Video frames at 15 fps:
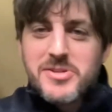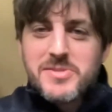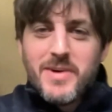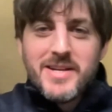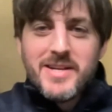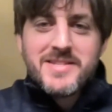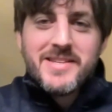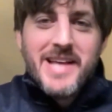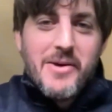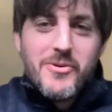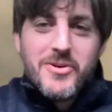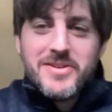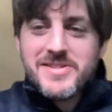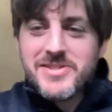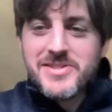a response to that
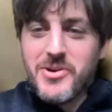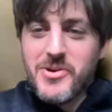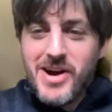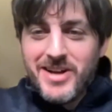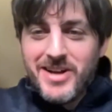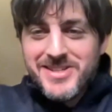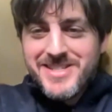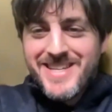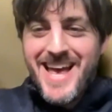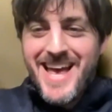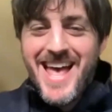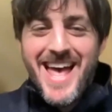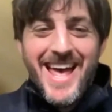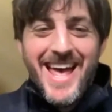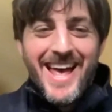one. So,
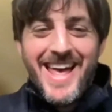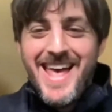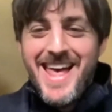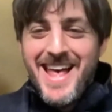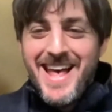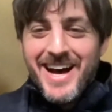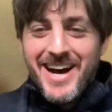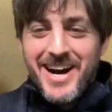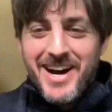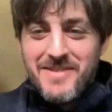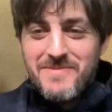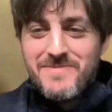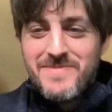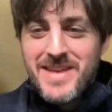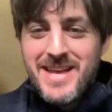
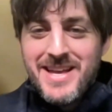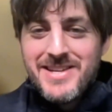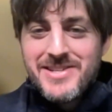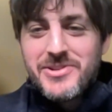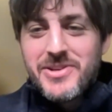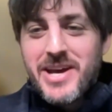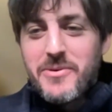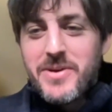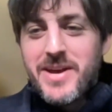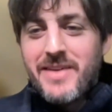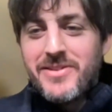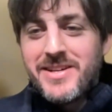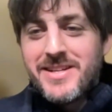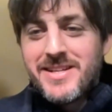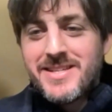so yeah, we
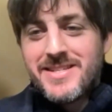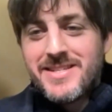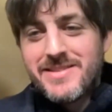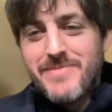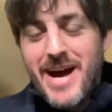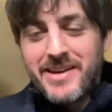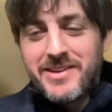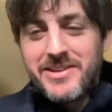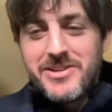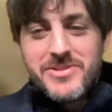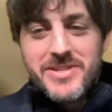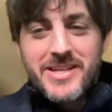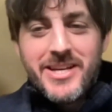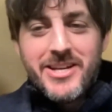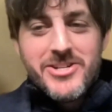haven't systematically used
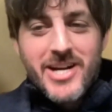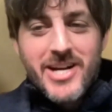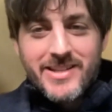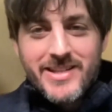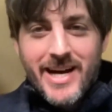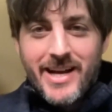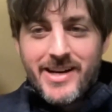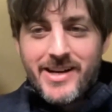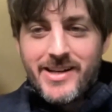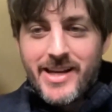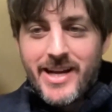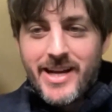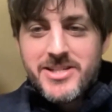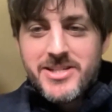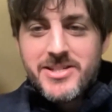a ketogenic diet in
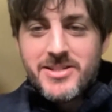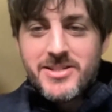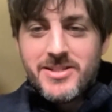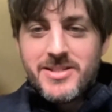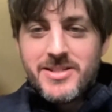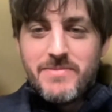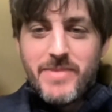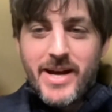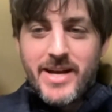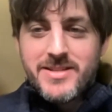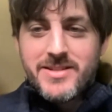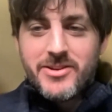the HD mice.